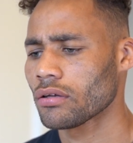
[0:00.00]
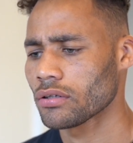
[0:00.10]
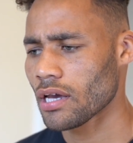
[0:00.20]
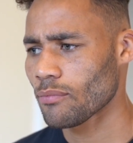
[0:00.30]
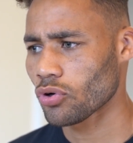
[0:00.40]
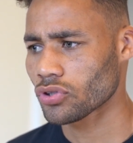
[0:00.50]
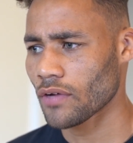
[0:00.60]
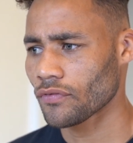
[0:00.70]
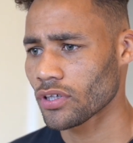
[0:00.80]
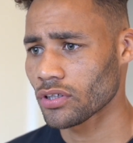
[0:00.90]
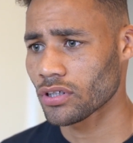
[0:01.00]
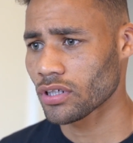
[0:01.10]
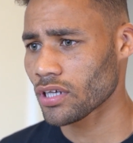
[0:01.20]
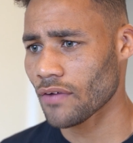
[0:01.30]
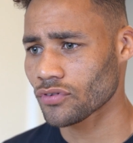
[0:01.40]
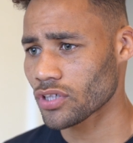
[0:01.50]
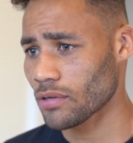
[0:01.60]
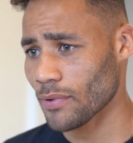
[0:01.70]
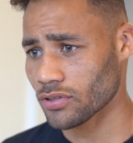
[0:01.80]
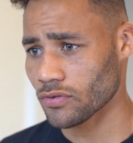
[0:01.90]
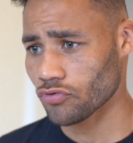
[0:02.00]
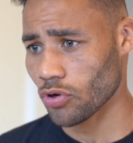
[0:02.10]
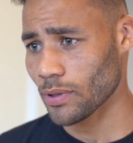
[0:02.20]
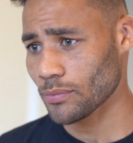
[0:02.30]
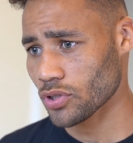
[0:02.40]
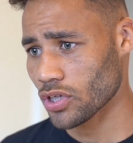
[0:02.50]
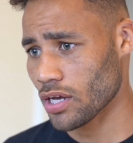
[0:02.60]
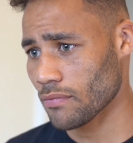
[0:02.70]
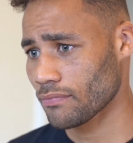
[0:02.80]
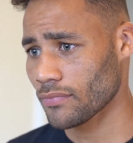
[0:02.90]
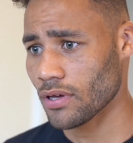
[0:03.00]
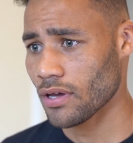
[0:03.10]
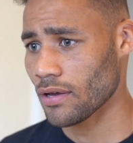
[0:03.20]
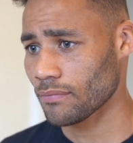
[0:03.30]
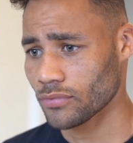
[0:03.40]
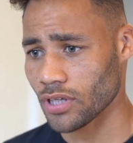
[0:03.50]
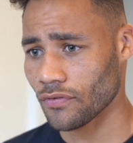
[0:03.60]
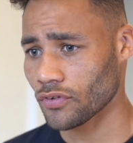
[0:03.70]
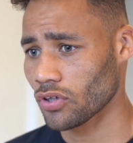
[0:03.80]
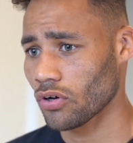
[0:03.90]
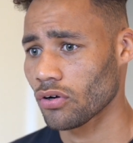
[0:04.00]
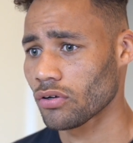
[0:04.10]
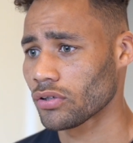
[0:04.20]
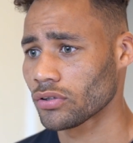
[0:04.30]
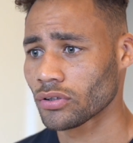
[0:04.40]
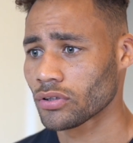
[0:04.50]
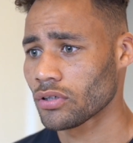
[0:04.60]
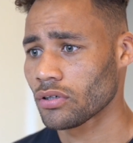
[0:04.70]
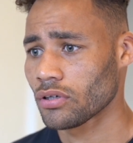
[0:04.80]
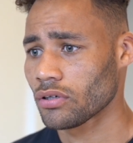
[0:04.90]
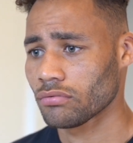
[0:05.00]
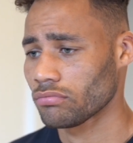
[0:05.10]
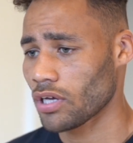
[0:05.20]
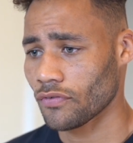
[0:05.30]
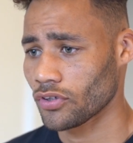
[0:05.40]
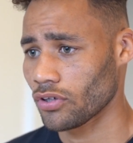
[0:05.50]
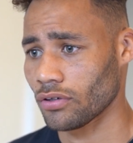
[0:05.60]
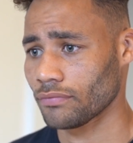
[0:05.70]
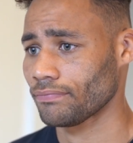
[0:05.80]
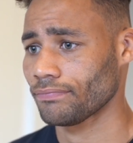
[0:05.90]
Yeah, most definitely. You haven't seen the best of Troy Williamson yet. Definitely not. Definitely not.